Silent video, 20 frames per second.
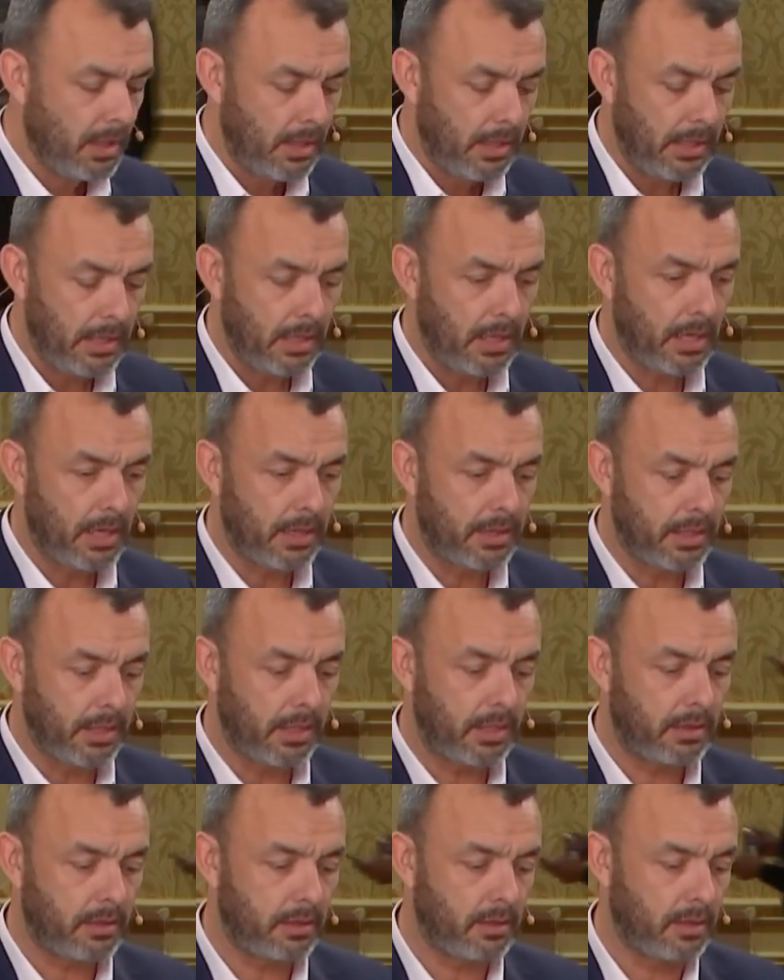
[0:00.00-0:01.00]
Yeah, I
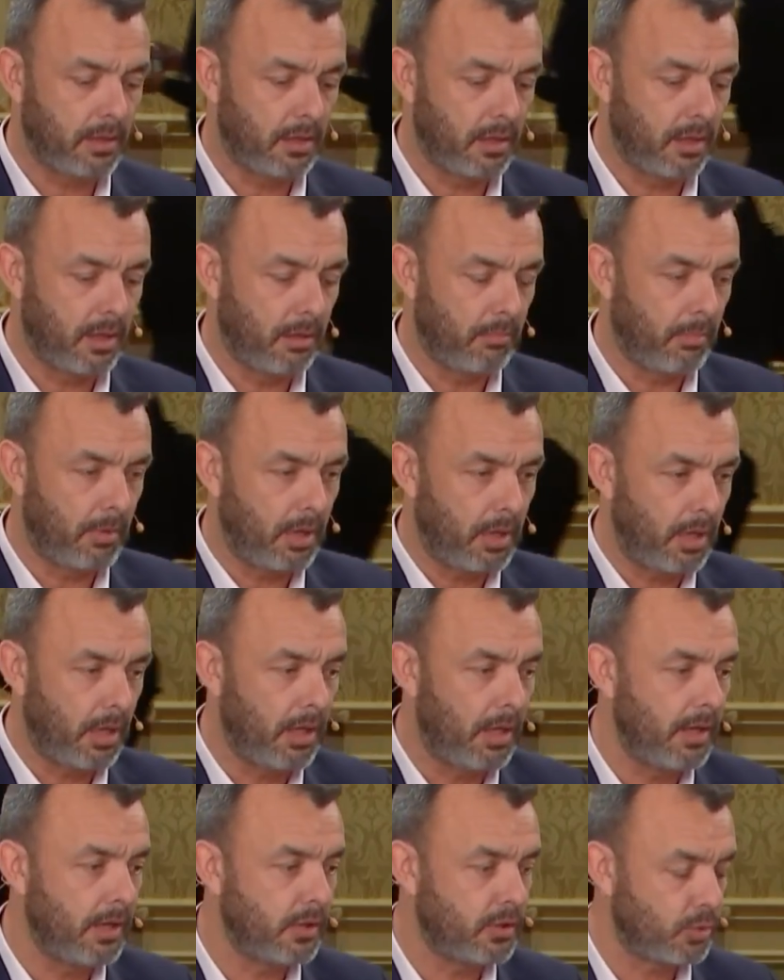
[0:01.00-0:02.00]
think
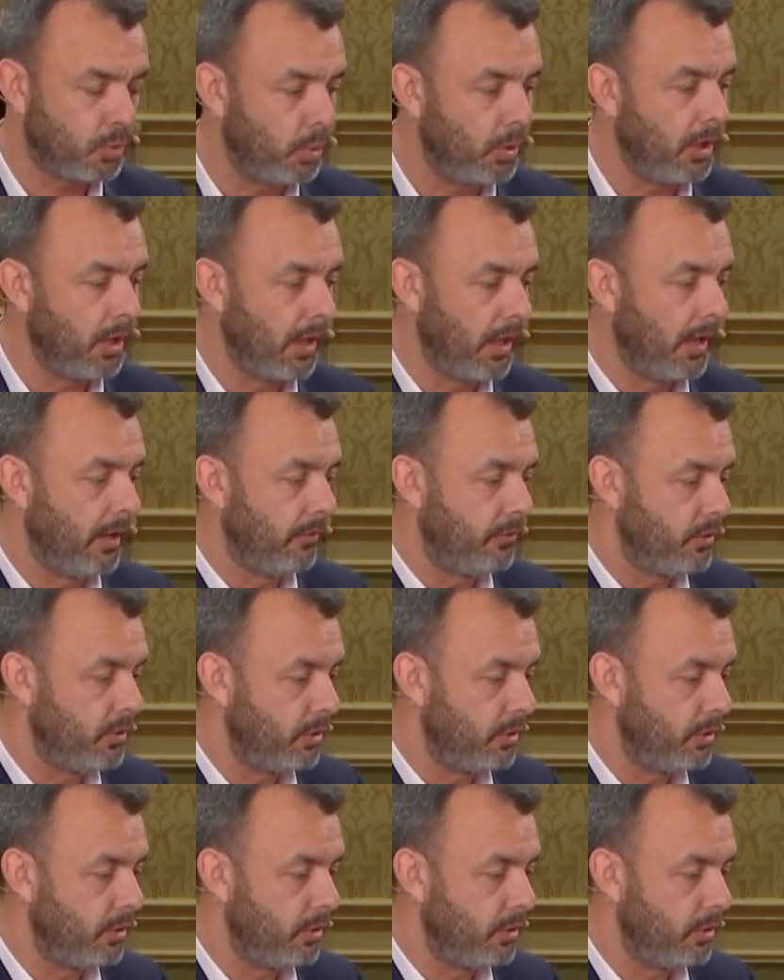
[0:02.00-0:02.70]
clients will have